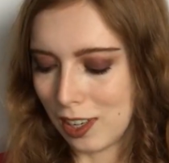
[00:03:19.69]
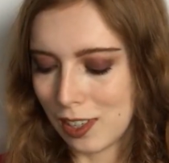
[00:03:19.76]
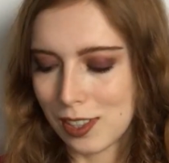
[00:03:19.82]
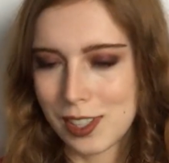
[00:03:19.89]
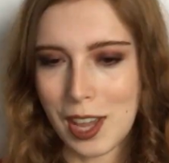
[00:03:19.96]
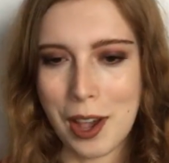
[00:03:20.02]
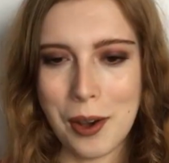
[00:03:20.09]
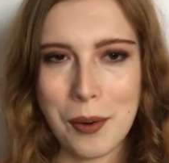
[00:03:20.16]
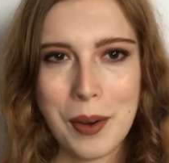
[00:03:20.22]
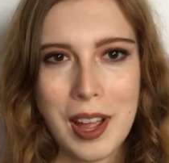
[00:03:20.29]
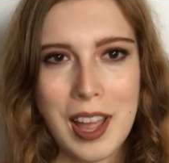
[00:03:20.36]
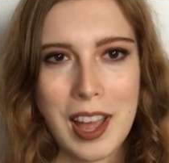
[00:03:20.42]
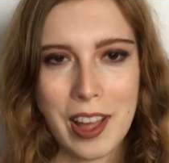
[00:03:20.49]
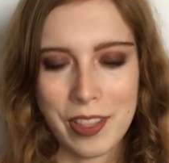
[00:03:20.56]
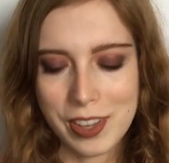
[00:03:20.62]
So
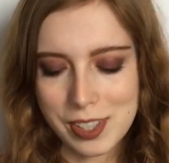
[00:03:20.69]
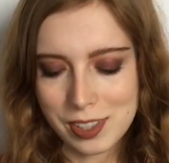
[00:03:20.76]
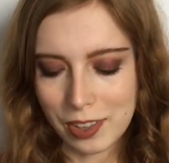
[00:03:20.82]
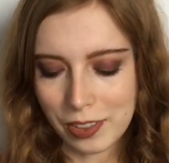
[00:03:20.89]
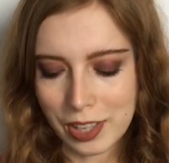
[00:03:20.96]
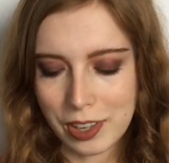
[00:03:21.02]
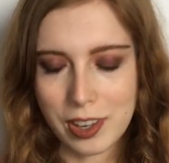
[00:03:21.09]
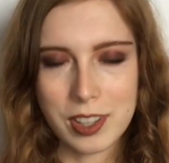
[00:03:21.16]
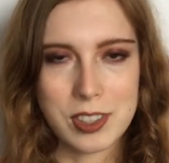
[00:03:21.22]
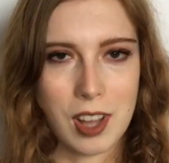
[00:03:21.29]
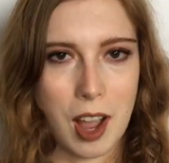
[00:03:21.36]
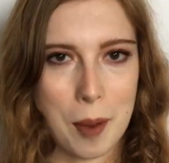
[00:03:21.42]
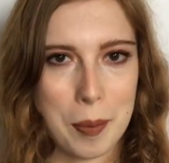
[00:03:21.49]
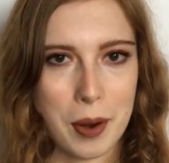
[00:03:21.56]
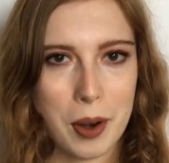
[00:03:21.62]
this glitter
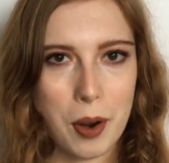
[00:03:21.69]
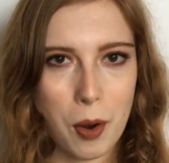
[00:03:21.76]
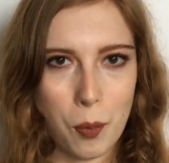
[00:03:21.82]
topper